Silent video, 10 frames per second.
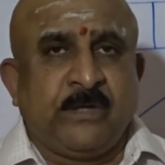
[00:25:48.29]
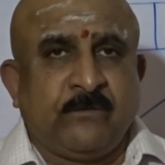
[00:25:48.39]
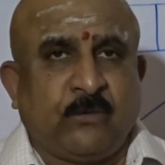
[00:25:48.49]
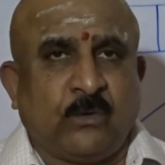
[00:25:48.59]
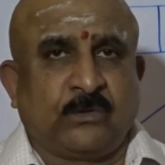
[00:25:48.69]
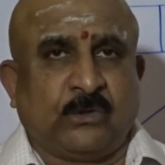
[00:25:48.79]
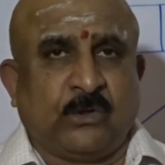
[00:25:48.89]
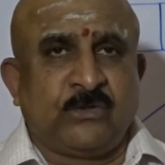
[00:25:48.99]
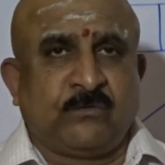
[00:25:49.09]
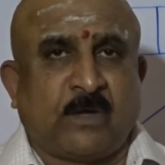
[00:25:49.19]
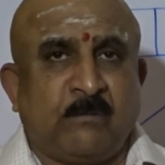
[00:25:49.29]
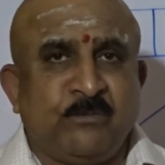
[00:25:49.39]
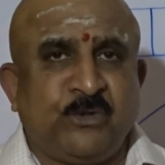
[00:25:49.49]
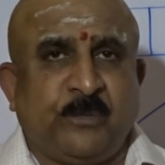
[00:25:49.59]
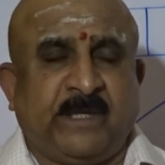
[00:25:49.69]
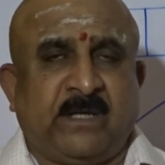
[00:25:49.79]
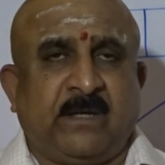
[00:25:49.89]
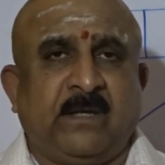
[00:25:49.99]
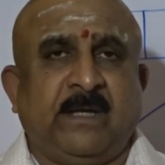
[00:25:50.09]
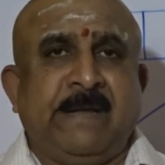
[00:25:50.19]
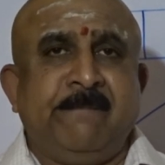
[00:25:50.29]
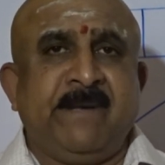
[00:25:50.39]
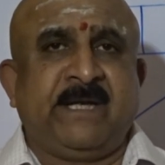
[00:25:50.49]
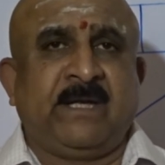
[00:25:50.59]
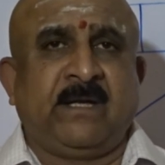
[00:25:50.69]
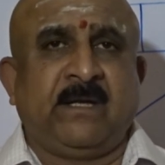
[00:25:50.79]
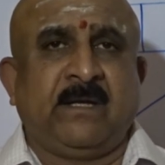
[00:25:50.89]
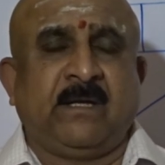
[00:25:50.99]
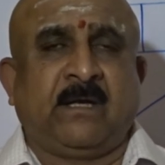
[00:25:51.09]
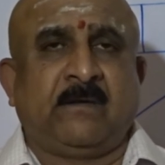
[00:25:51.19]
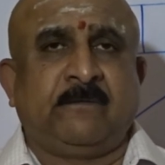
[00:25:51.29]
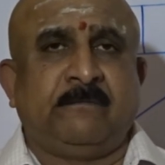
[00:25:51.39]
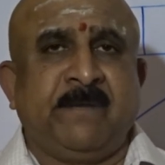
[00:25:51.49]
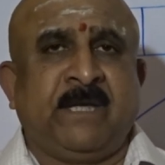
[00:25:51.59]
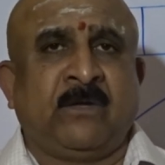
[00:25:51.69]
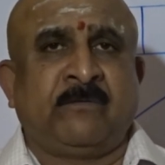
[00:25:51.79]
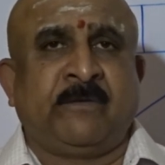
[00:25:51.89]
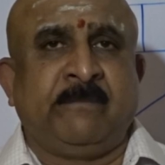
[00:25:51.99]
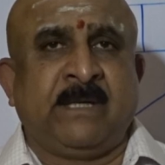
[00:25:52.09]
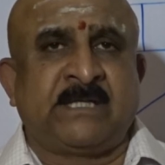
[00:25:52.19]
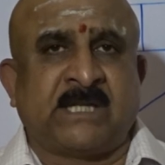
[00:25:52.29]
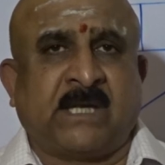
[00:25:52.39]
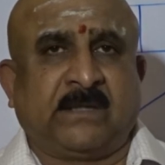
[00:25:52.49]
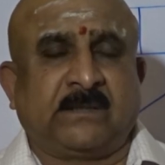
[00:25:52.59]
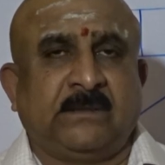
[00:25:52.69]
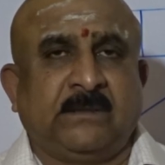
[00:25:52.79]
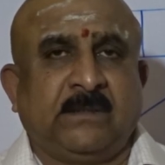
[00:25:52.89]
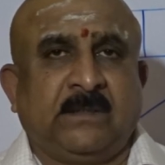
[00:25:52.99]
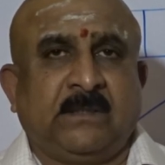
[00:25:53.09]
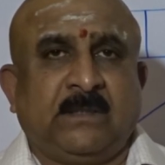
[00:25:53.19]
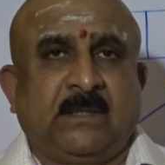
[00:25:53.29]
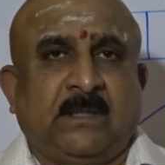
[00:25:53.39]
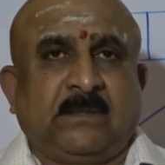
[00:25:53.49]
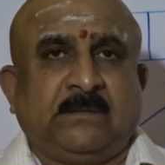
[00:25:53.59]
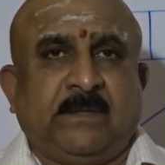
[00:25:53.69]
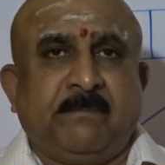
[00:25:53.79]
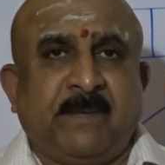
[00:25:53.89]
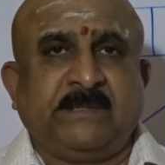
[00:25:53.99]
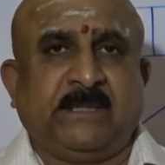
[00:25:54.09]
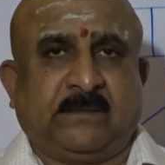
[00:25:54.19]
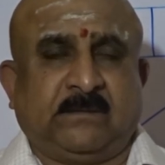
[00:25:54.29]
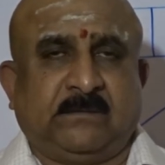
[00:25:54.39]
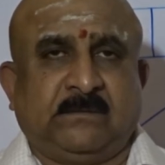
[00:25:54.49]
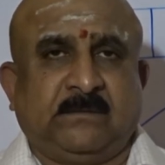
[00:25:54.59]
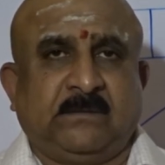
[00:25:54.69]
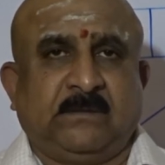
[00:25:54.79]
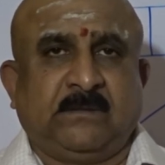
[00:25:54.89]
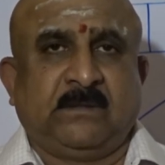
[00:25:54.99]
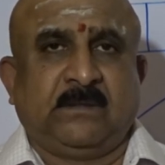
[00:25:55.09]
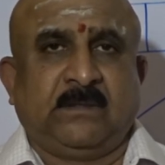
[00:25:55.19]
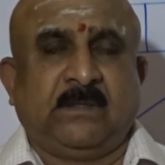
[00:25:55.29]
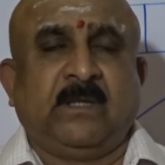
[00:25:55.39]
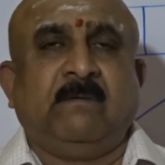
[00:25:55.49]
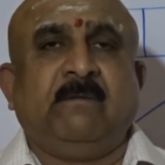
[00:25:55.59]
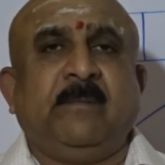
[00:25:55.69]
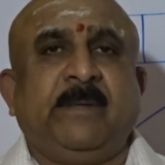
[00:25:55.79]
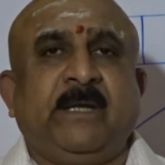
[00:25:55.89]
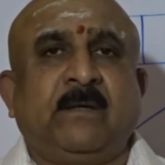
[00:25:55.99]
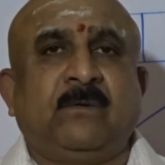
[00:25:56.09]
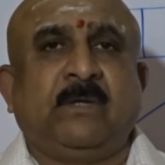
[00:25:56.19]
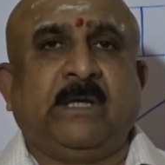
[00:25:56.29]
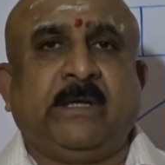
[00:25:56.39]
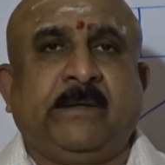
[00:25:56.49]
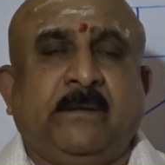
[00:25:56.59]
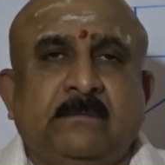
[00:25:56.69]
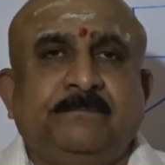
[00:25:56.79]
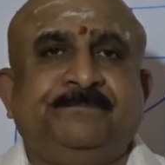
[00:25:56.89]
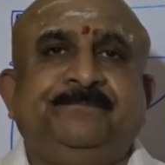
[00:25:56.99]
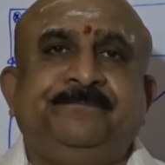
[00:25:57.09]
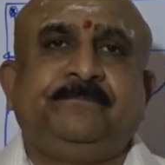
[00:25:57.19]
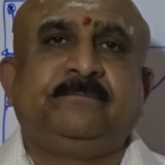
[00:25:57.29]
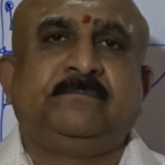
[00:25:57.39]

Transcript: Rahu in fourth house from Jupiter, immaterial of male or female chart. The mother will be a good lady.